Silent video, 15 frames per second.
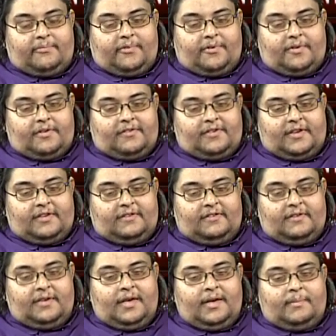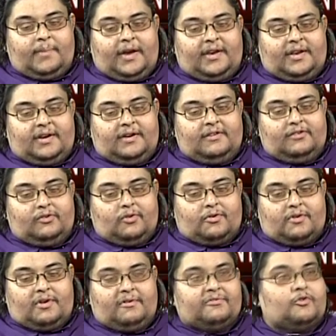For instance, I tell the
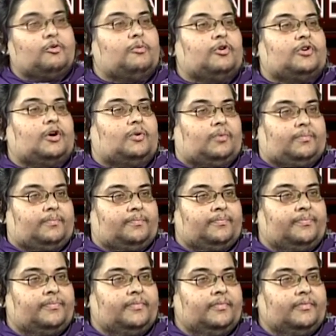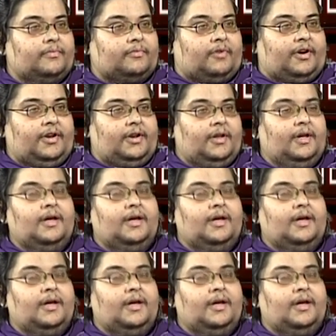story of Cobo Town, right?